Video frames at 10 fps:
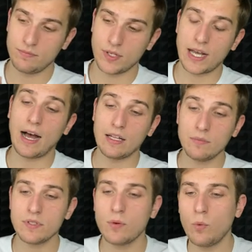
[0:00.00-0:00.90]

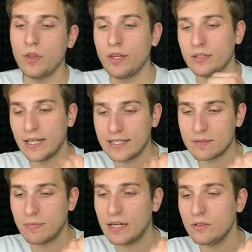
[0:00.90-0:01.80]
columns with
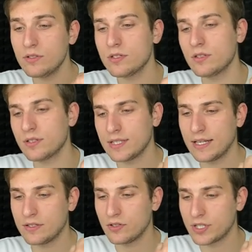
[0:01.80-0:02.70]
lens mounts,
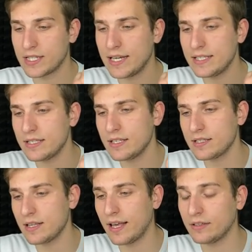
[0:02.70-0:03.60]
sensor
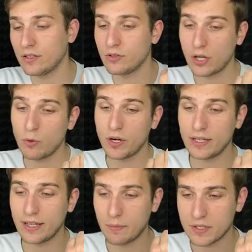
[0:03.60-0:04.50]
sizes, and
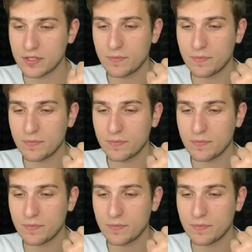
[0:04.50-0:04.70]
recording limits.